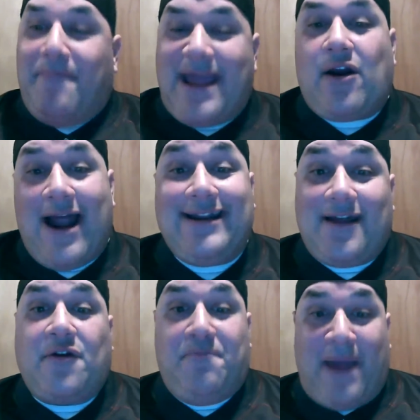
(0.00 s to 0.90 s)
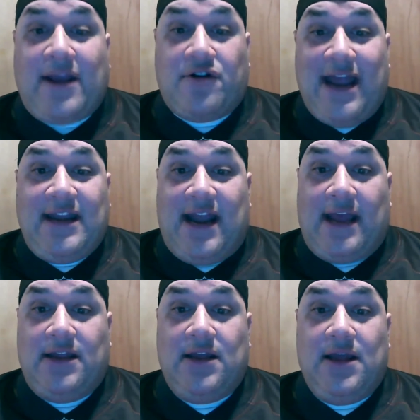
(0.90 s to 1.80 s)
Baker had another Baker day
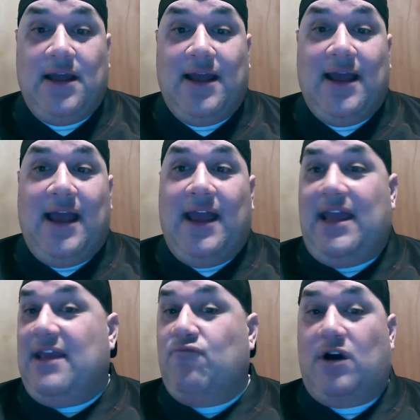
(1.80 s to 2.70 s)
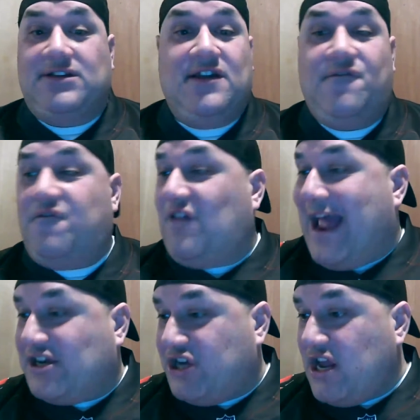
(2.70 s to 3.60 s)
today. He wasn't
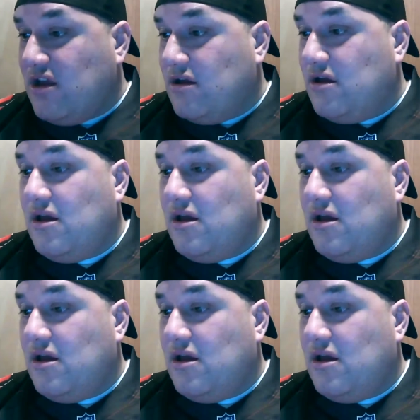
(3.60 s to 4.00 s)
flashy.